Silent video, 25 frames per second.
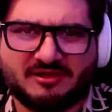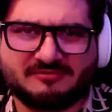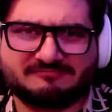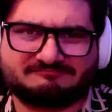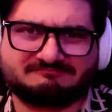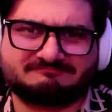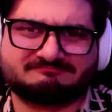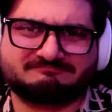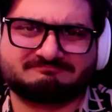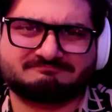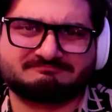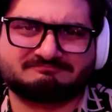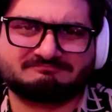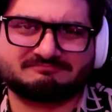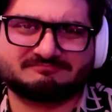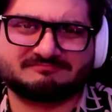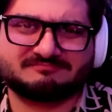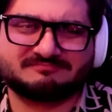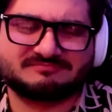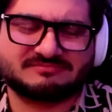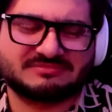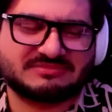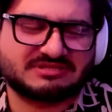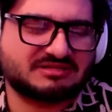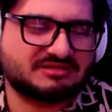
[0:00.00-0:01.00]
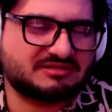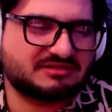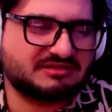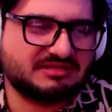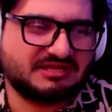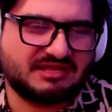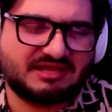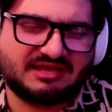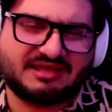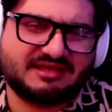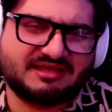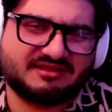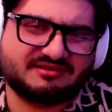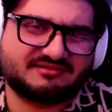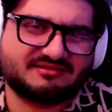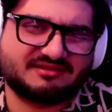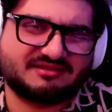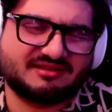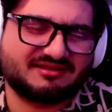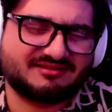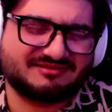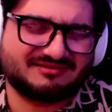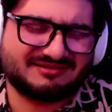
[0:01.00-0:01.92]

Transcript: Hmm. I hate that.